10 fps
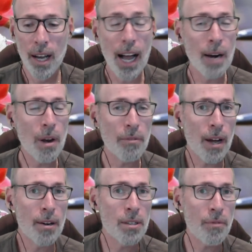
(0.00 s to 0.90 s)
I am Ray
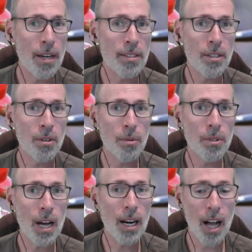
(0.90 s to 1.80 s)
Flowers of
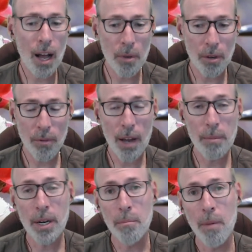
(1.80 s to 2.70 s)
FantasyGuru.com. You can find
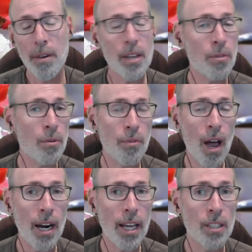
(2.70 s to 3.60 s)
me here Monday through
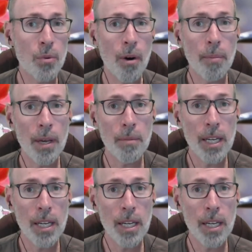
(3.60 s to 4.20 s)
Friday at 12 p.m.